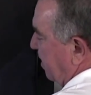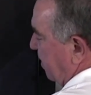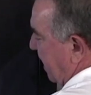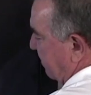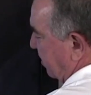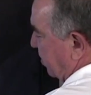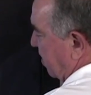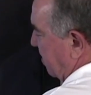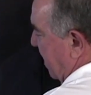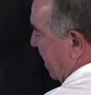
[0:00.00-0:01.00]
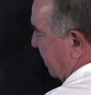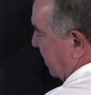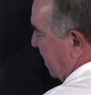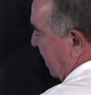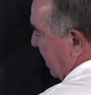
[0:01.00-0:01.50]
You have to turn them out,
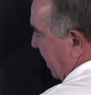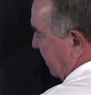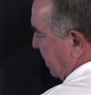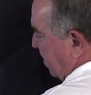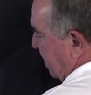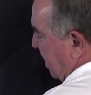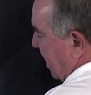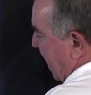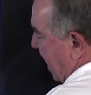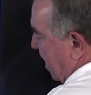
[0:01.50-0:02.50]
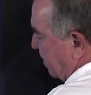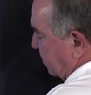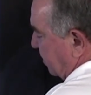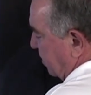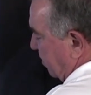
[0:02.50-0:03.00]
and then you need an Allen
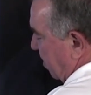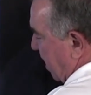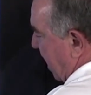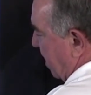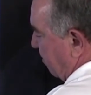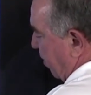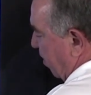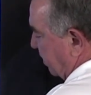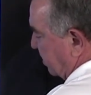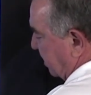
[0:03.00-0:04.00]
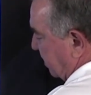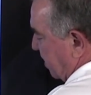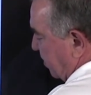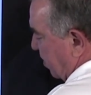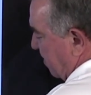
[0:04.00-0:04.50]
screw or Allen bolt to sit there
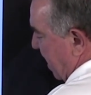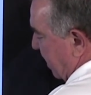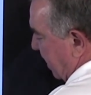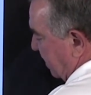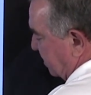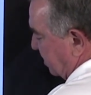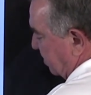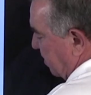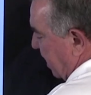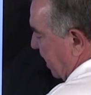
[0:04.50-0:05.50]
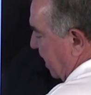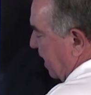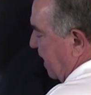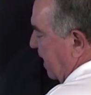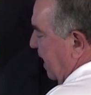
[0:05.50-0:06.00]
and turn them out, and this is the way
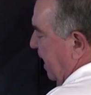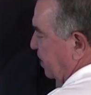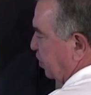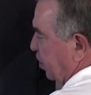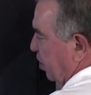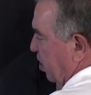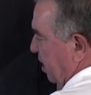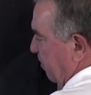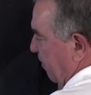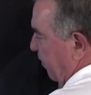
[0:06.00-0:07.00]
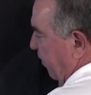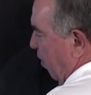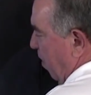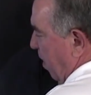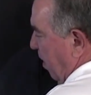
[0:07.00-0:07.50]
it should look
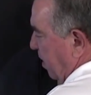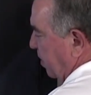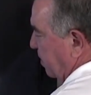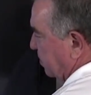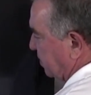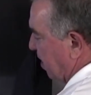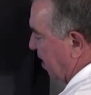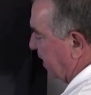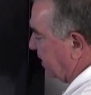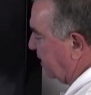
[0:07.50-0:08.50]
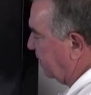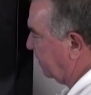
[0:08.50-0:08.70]
before you install it.